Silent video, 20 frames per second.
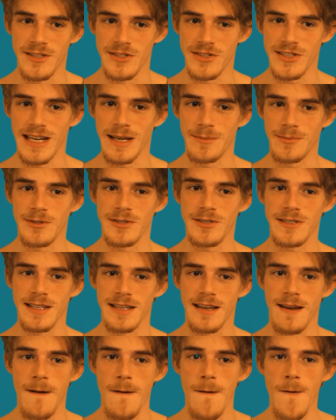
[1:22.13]
chapters,
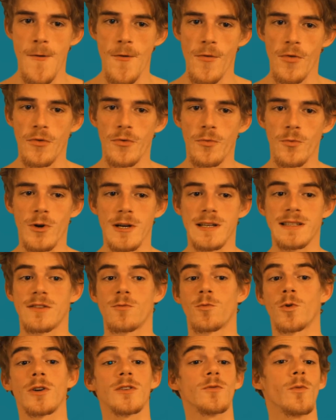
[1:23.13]
whereas the
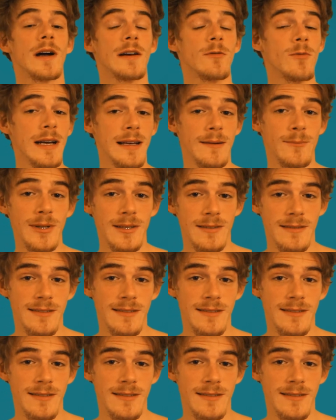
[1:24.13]
World Wide Web